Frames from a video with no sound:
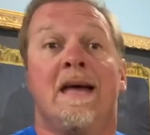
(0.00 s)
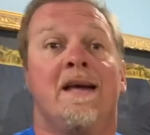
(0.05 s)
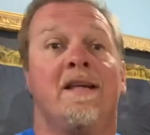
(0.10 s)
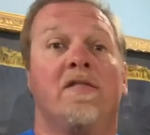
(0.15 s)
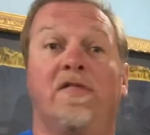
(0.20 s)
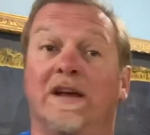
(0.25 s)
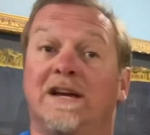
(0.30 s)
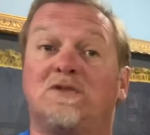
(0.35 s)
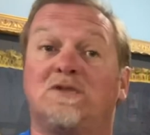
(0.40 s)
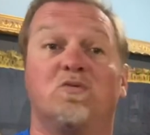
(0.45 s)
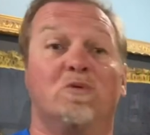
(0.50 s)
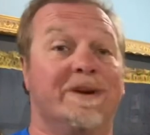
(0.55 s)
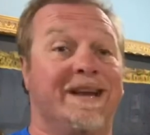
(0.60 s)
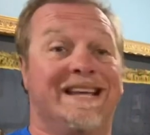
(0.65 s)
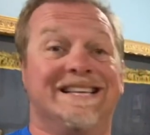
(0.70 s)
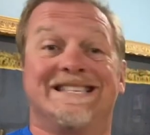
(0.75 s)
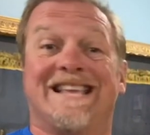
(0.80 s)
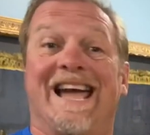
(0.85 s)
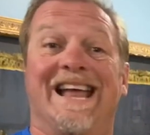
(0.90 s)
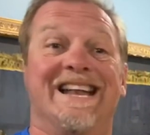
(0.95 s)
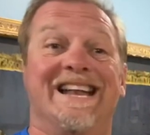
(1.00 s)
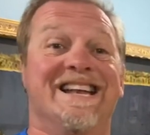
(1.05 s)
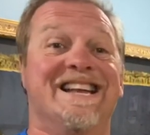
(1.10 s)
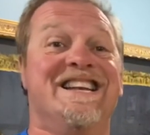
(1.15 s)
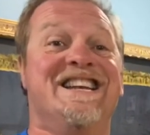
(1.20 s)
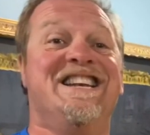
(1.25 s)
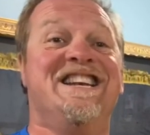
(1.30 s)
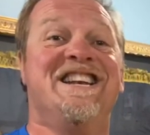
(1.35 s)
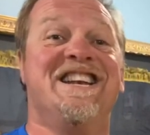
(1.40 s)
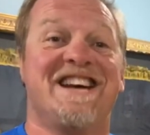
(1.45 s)
This one has had
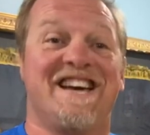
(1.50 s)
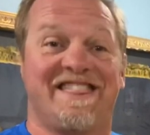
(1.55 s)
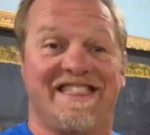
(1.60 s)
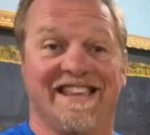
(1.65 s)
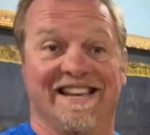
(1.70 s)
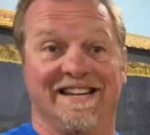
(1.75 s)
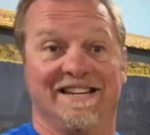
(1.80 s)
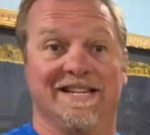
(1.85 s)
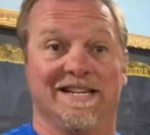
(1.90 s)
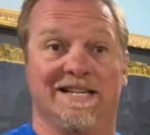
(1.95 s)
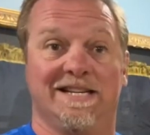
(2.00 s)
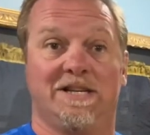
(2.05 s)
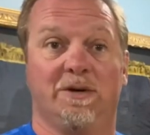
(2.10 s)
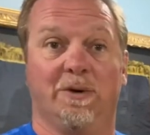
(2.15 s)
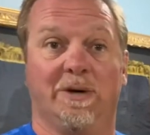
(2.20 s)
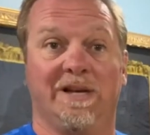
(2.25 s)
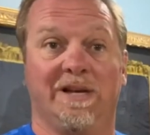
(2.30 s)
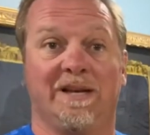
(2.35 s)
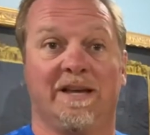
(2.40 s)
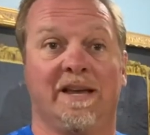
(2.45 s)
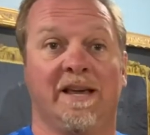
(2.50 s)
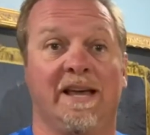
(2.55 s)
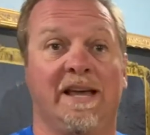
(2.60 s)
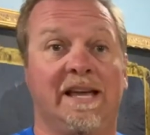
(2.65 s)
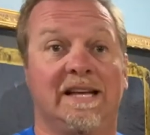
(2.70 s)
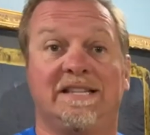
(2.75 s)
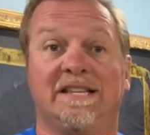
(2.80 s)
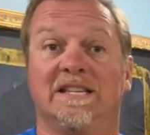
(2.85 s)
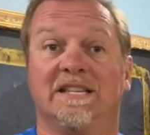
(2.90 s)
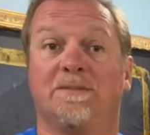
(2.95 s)
nothing done to it.
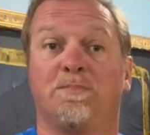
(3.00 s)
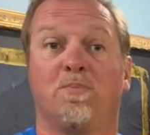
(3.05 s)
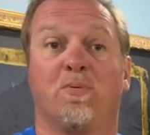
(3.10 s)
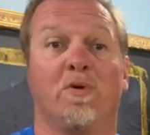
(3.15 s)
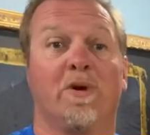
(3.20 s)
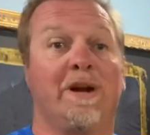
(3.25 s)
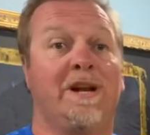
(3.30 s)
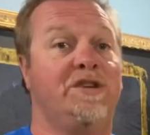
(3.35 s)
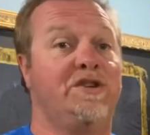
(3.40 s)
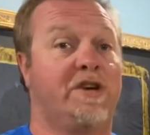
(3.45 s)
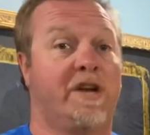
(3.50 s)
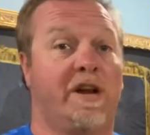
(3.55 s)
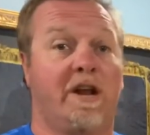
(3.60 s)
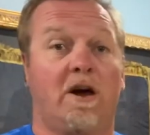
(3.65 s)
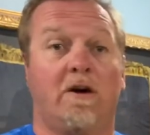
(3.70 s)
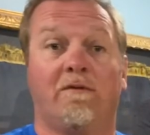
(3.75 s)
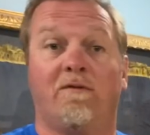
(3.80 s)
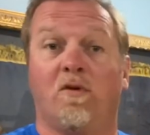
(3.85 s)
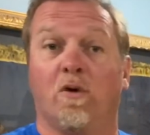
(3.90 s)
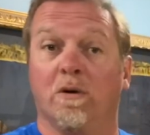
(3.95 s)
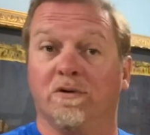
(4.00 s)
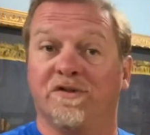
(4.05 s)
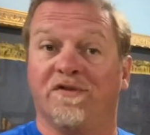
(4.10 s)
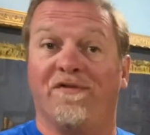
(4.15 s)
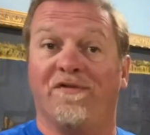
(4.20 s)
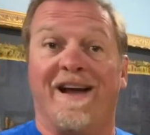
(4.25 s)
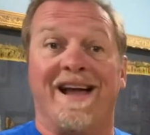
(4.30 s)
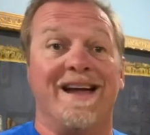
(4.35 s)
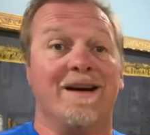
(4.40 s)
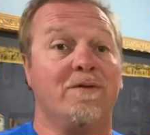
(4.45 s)
It's as pretty as you could hope for. It was
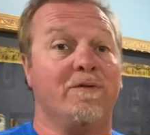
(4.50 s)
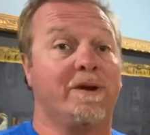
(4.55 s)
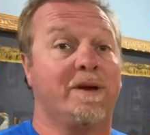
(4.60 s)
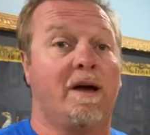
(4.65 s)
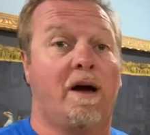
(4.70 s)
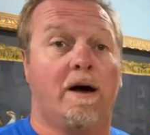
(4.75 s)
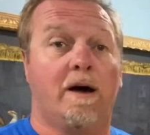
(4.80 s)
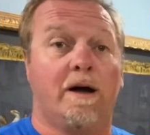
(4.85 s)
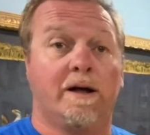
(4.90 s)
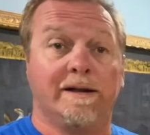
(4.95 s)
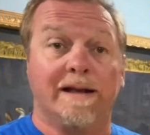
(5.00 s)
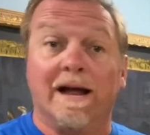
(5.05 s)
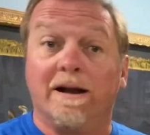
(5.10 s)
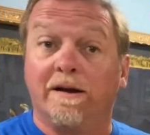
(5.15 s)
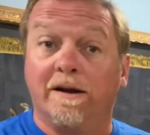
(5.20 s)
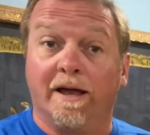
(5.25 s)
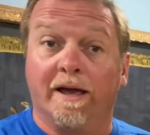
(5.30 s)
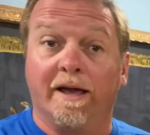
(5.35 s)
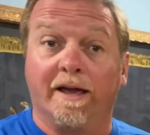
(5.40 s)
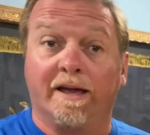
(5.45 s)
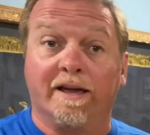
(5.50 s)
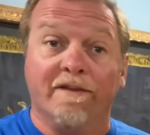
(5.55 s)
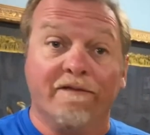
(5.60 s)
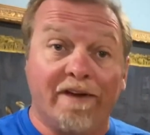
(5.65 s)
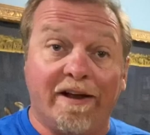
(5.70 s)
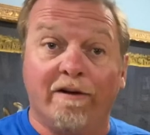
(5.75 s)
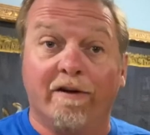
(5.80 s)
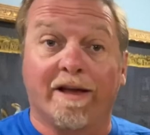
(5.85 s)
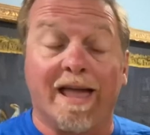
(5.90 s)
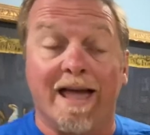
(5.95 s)
found down in a
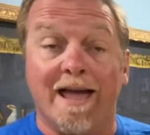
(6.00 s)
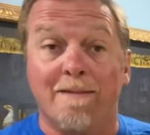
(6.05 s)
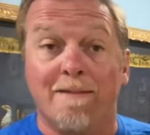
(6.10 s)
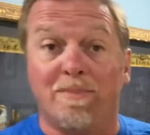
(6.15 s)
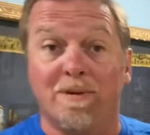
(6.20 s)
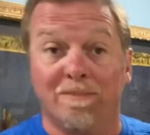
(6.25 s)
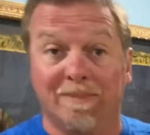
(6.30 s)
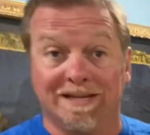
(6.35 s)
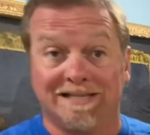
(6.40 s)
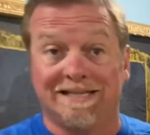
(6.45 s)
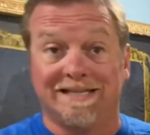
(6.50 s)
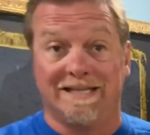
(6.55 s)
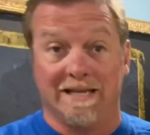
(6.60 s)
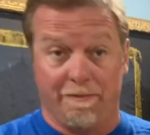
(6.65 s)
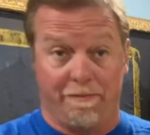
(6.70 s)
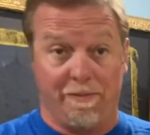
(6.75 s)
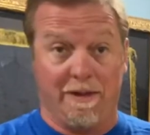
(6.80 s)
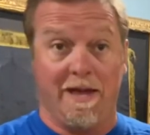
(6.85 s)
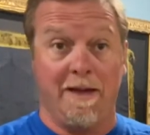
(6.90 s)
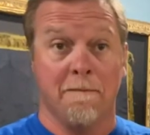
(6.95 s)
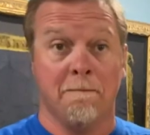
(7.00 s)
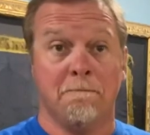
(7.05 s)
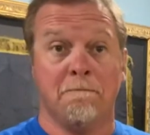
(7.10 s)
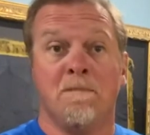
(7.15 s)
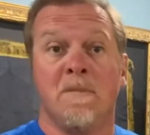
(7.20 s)
Confederate camp in Mississippi.